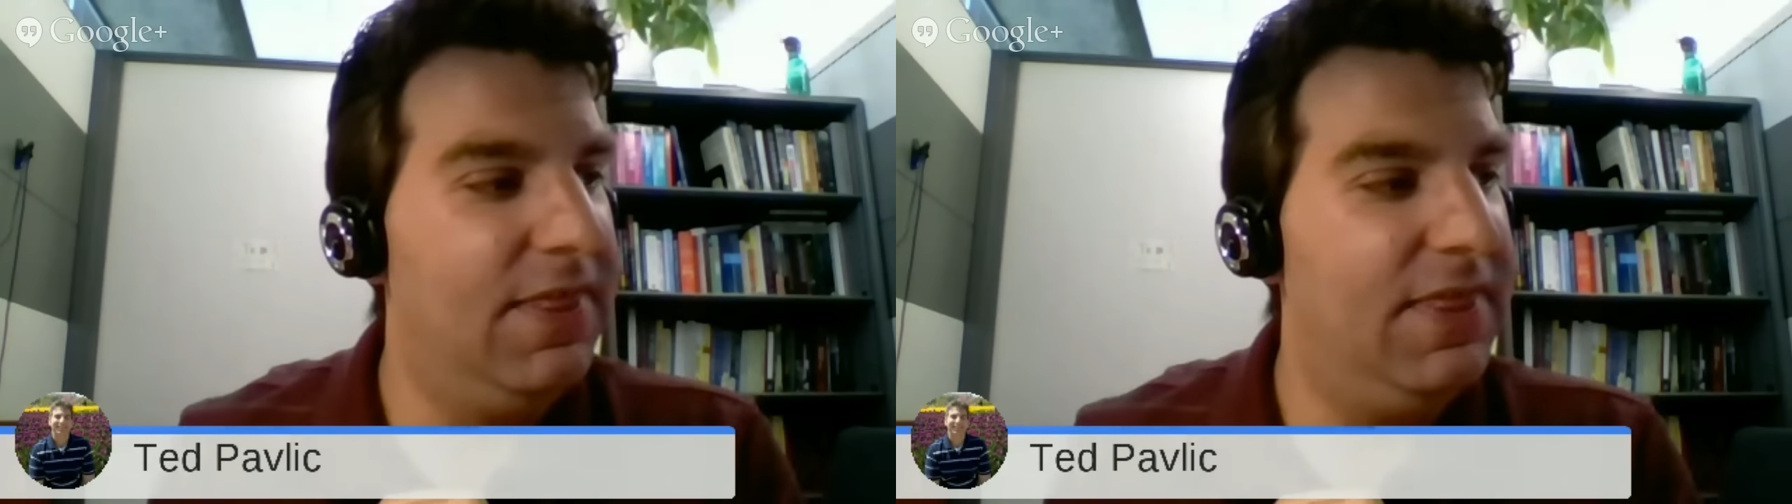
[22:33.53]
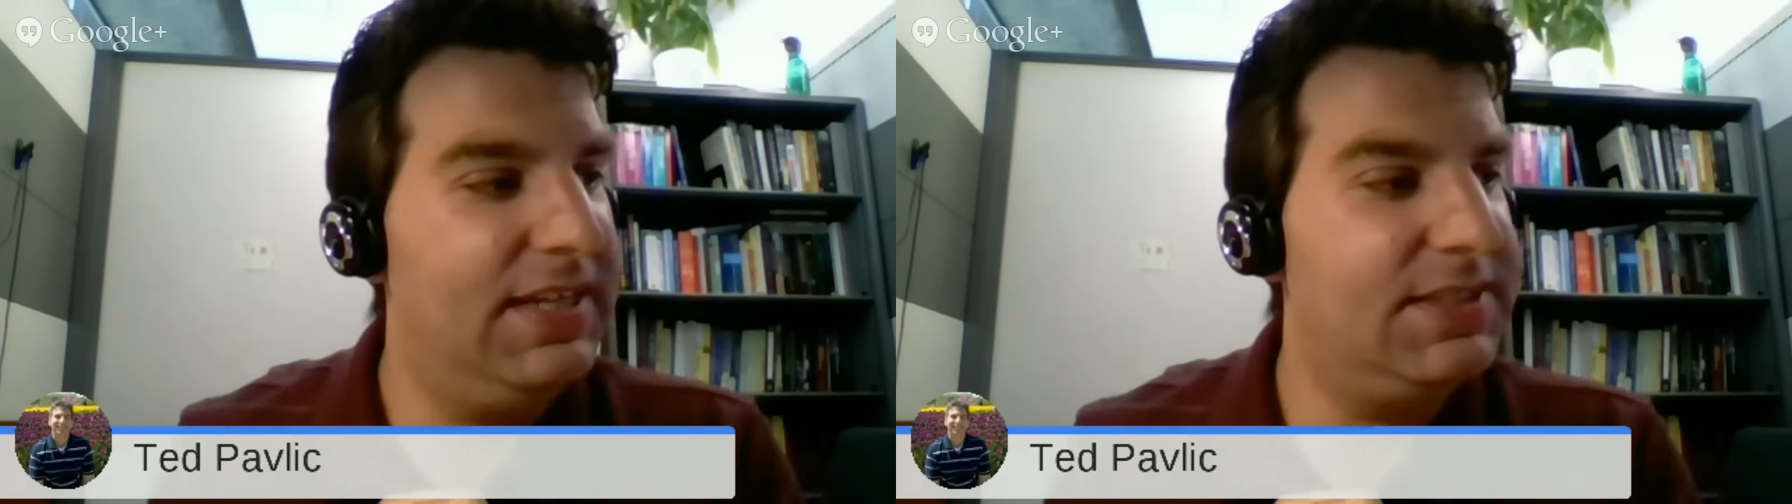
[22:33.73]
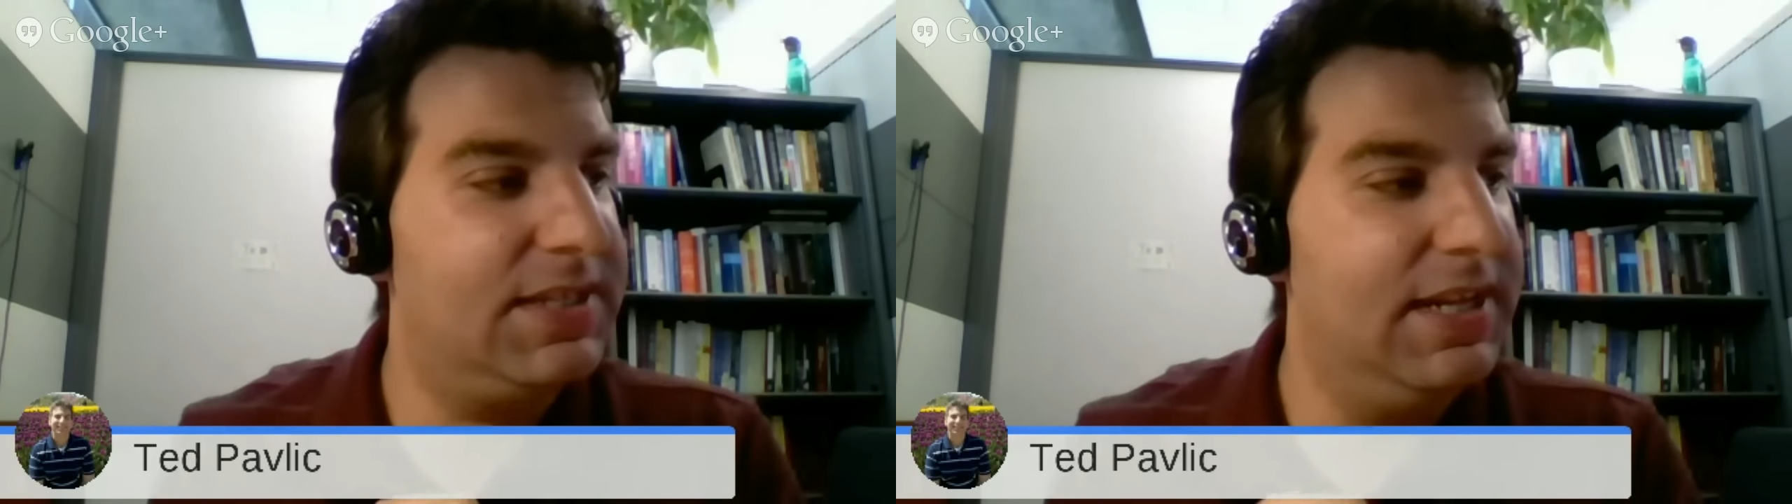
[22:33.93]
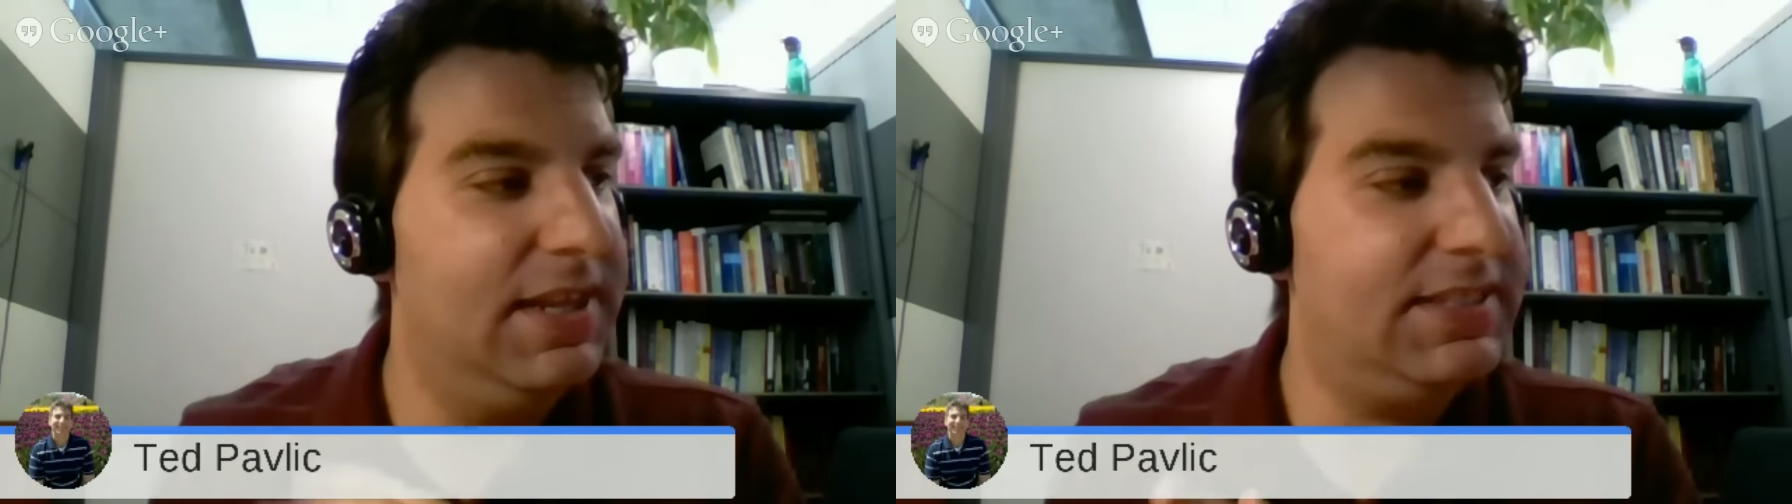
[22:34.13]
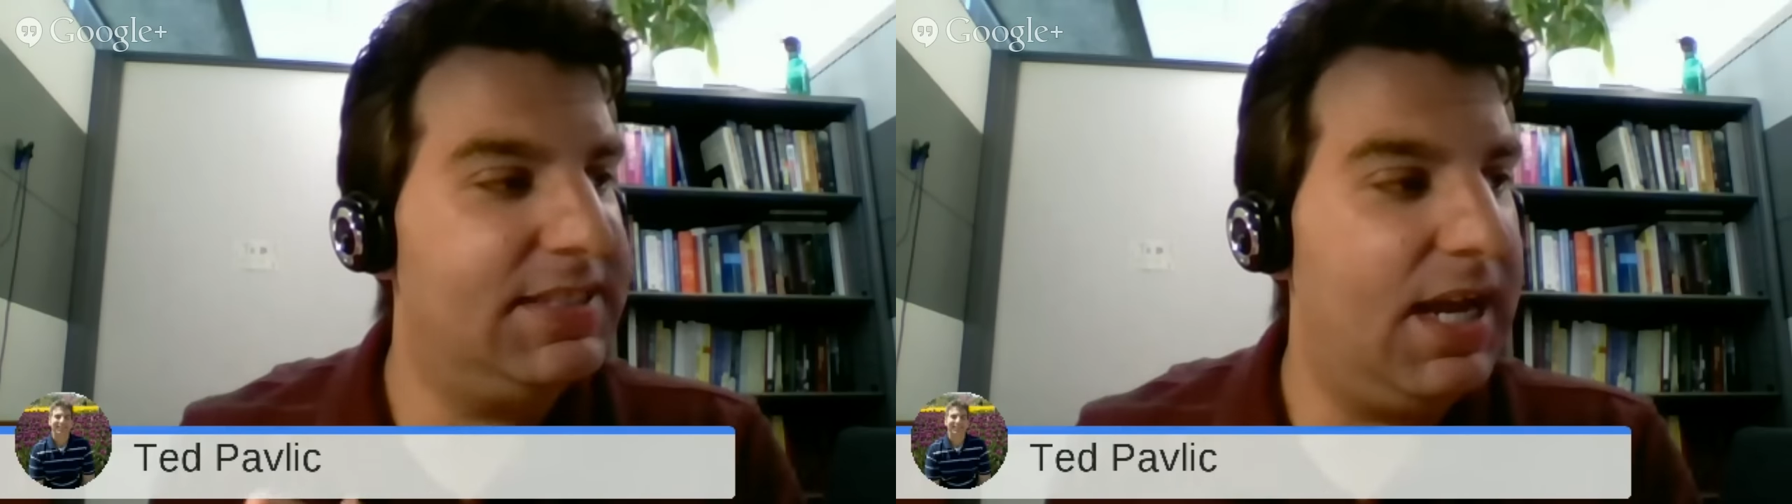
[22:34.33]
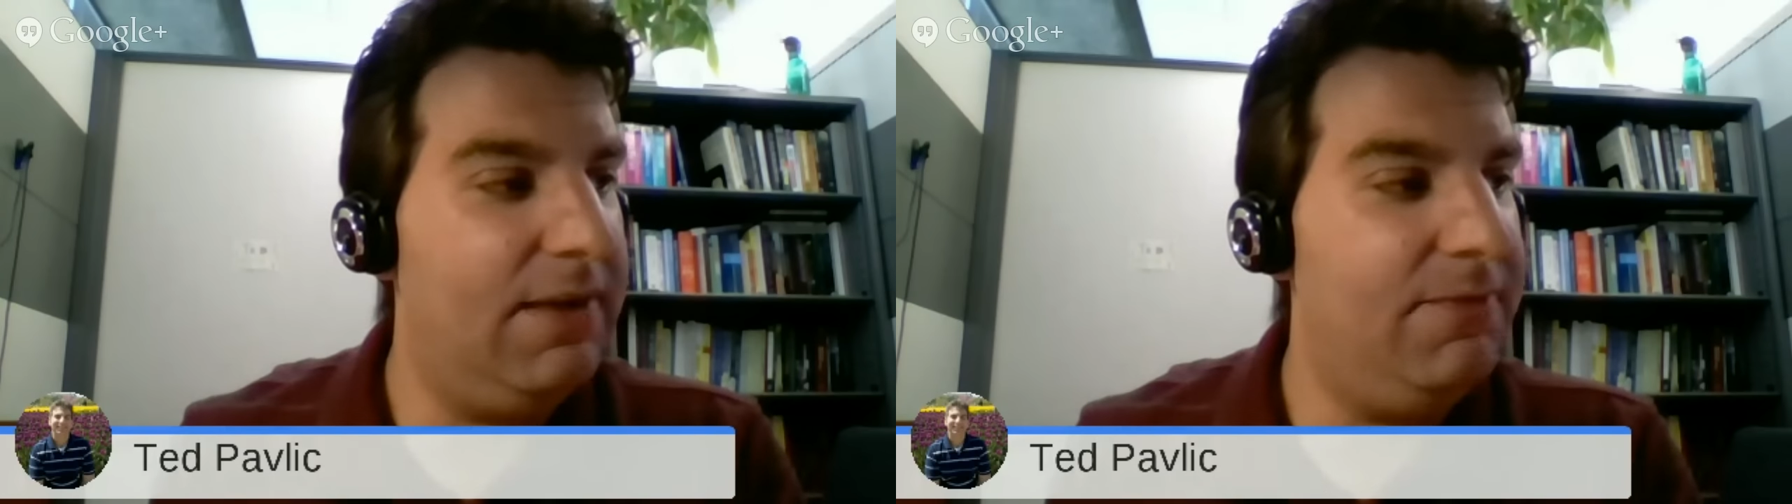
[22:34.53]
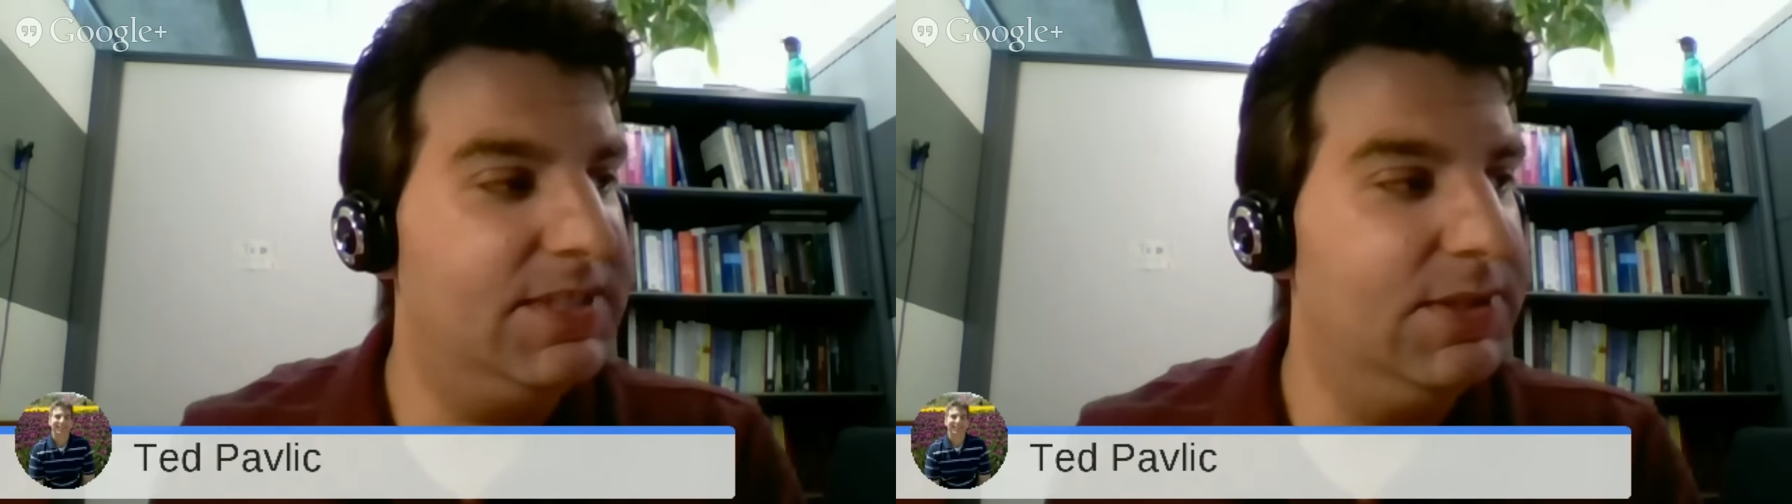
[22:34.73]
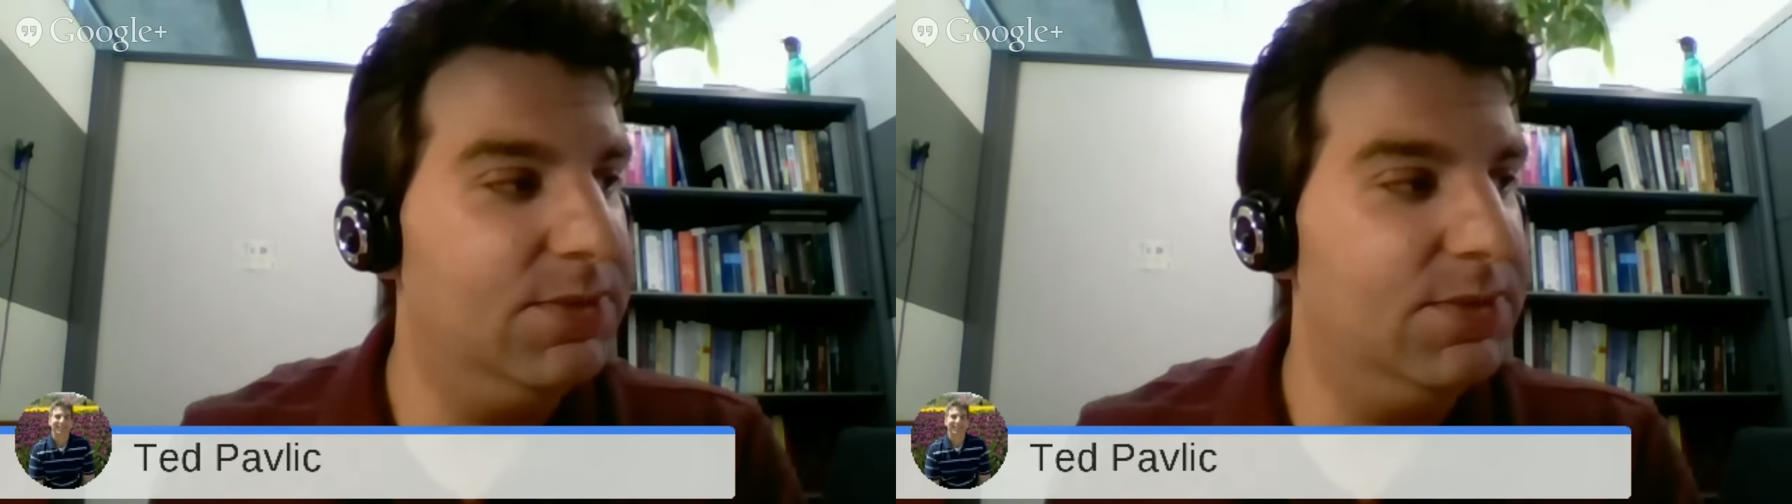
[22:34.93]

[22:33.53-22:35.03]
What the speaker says: this conference